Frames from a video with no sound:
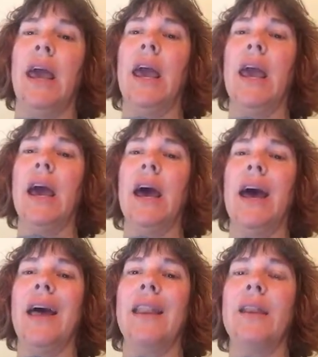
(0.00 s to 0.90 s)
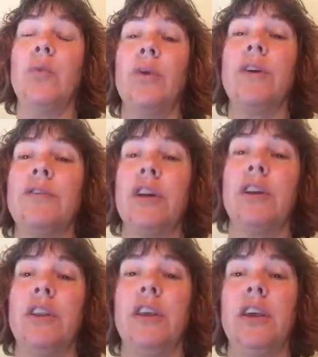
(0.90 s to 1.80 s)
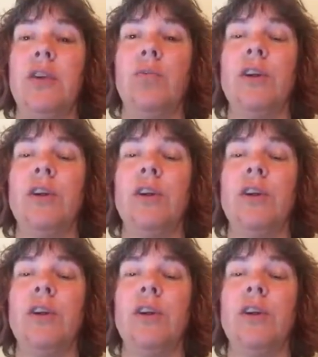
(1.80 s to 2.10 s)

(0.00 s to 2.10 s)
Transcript: And we are starting the